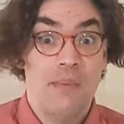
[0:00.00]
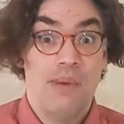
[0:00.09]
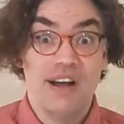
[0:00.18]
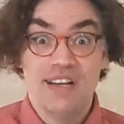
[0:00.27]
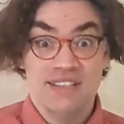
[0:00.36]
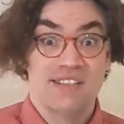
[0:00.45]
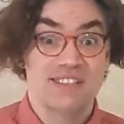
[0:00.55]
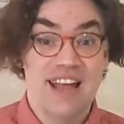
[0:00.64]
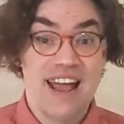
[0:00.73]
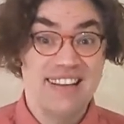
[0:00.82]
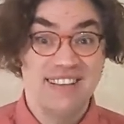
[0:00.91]
but
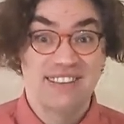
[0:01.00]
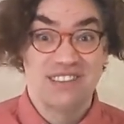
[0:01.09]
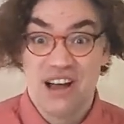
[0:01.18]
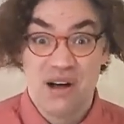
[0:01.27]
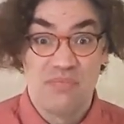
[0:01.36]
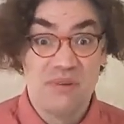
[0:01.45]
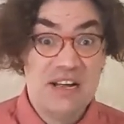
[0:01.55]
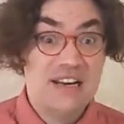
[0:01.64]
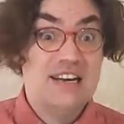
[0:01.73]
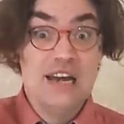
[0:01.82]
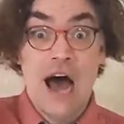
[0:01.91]
instead is some
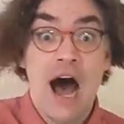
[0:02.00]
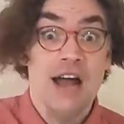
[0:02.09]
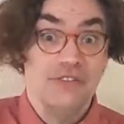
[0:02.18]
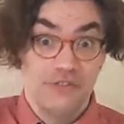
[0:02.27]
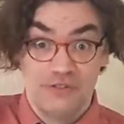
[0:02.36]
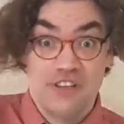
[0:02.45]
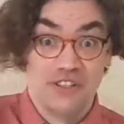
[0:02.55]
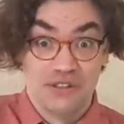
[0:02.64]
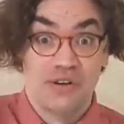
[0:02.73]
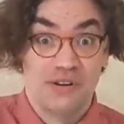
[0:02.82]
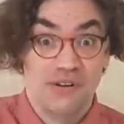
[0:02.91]
non
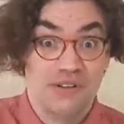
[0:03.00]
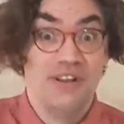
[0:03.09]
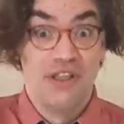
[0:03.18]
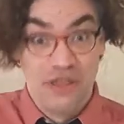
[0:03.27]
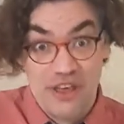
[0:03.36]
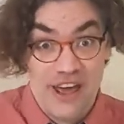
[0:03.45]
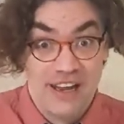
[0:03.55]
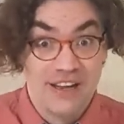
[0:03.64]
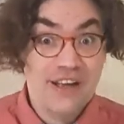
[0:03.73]
physical thing.